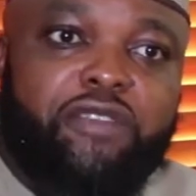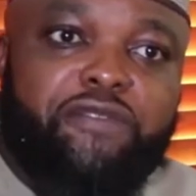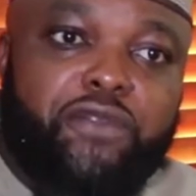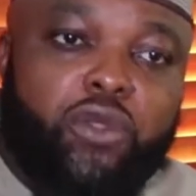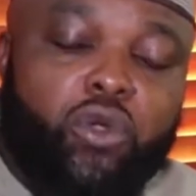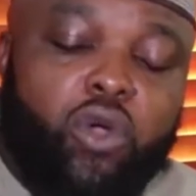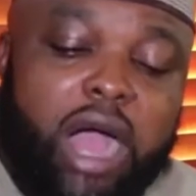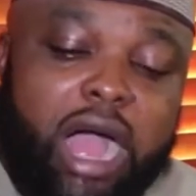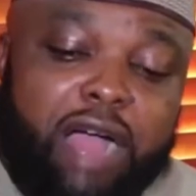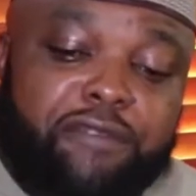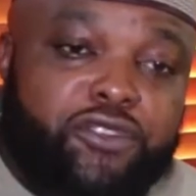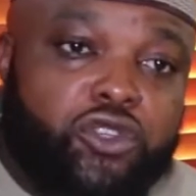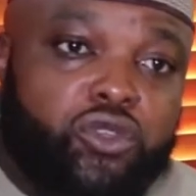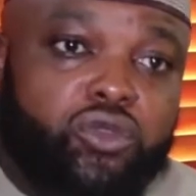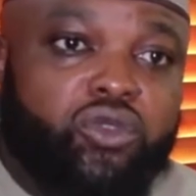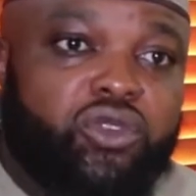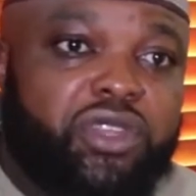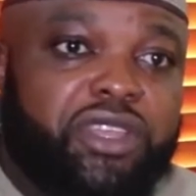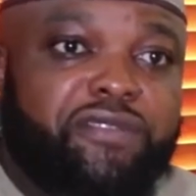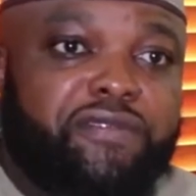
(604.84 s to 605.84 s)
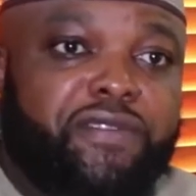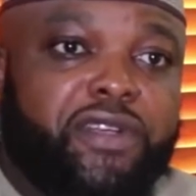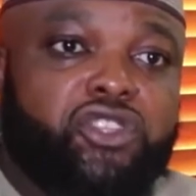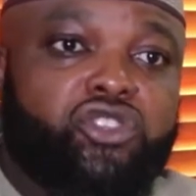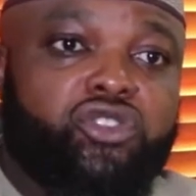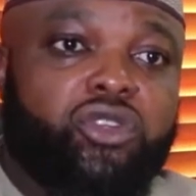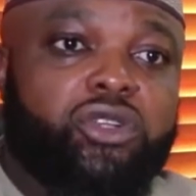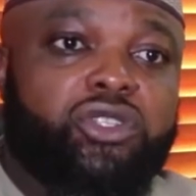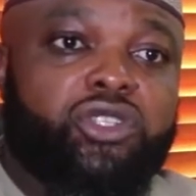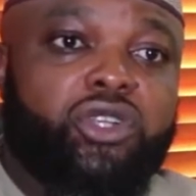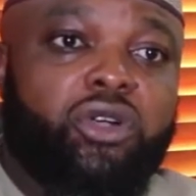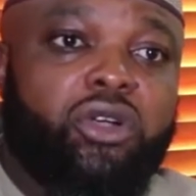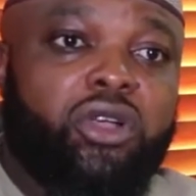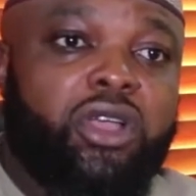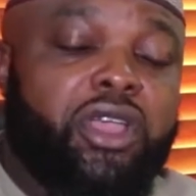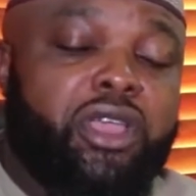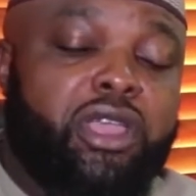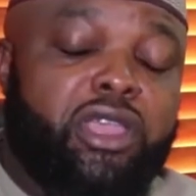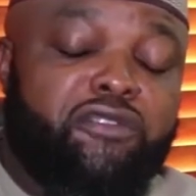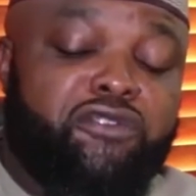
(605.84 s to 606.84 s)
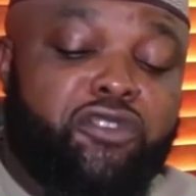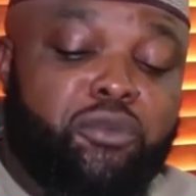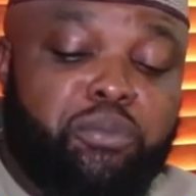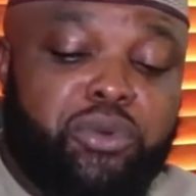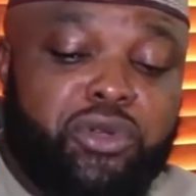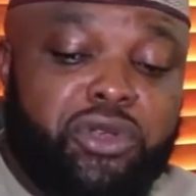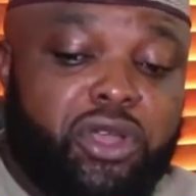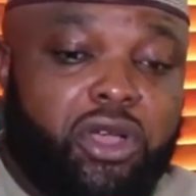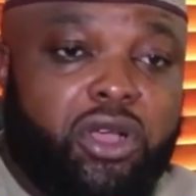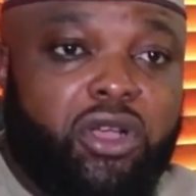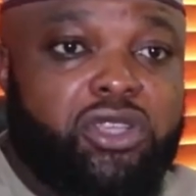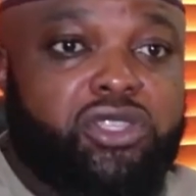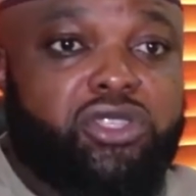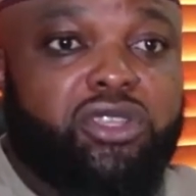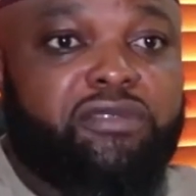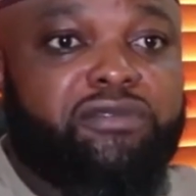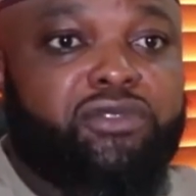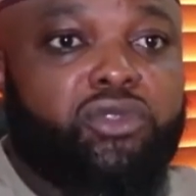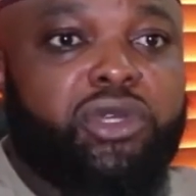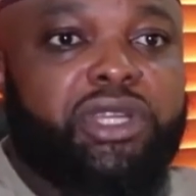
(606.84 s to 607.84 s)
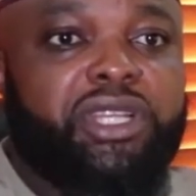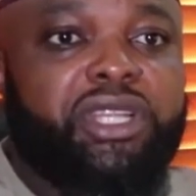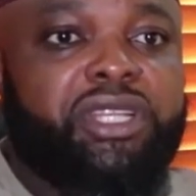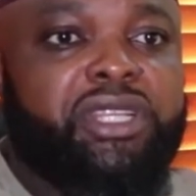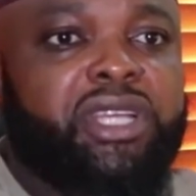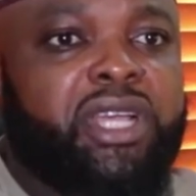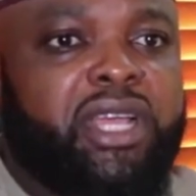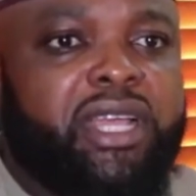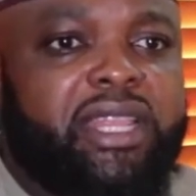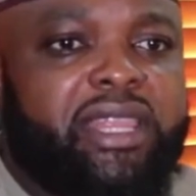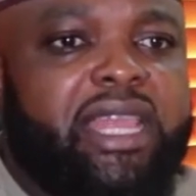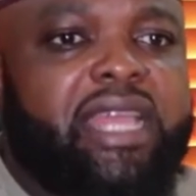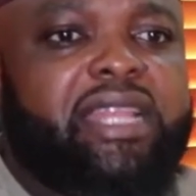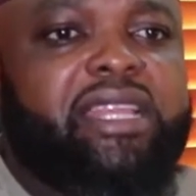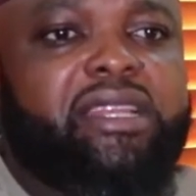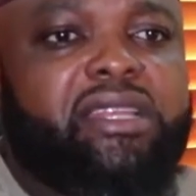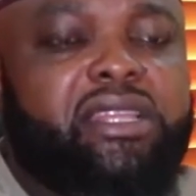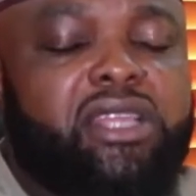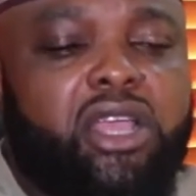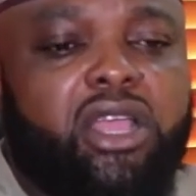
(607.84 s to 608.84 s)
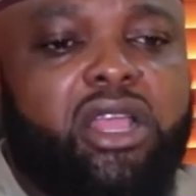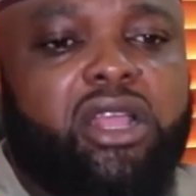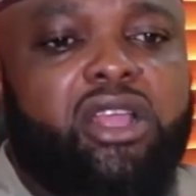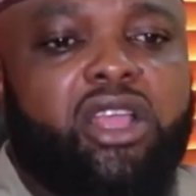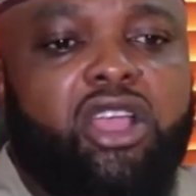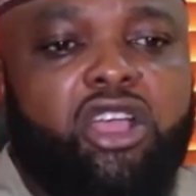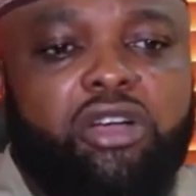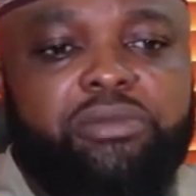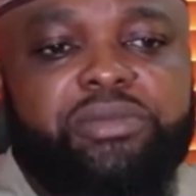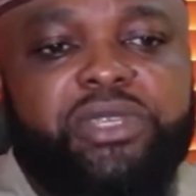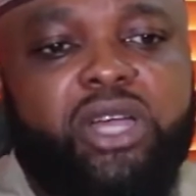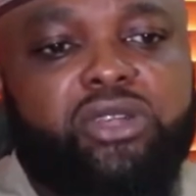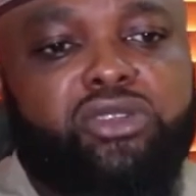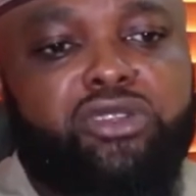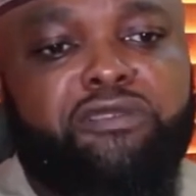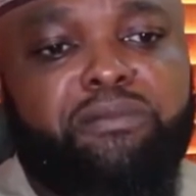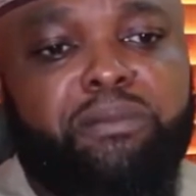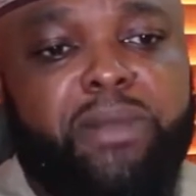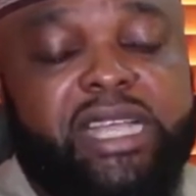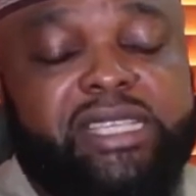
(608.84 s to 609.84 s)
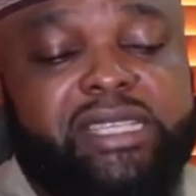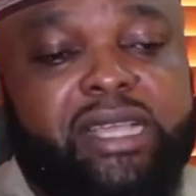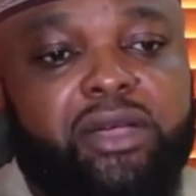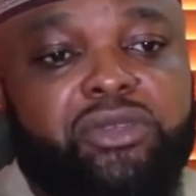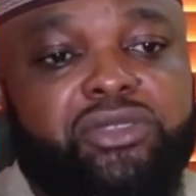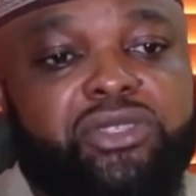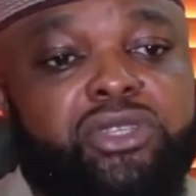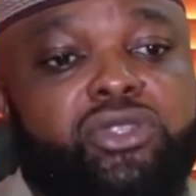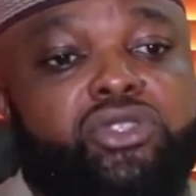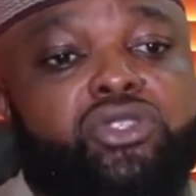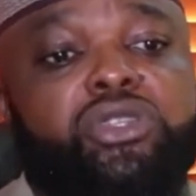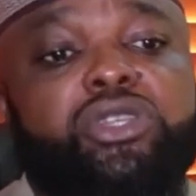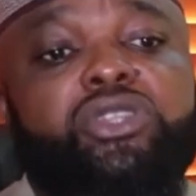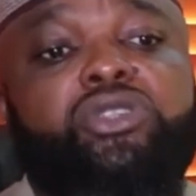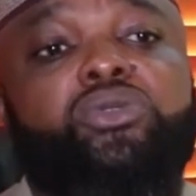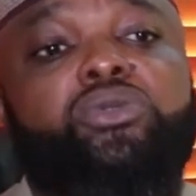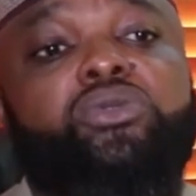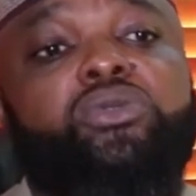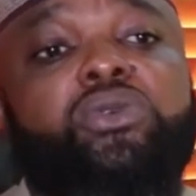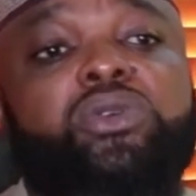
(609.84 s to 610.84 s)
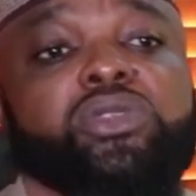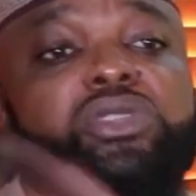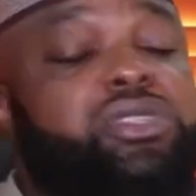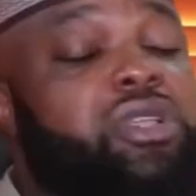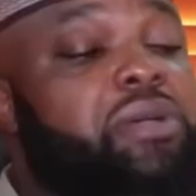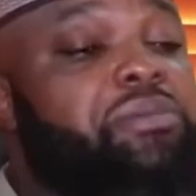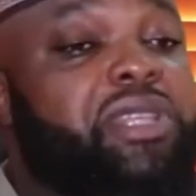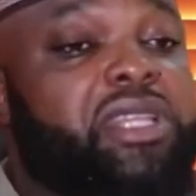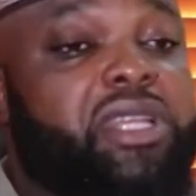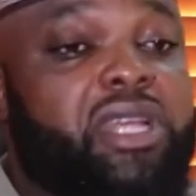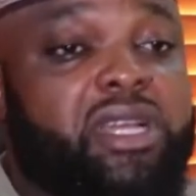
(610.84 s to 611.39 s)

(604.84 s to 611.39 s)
if you have to do the infrastructure, if you put the cost of doing it, then it comes out of mass housing into something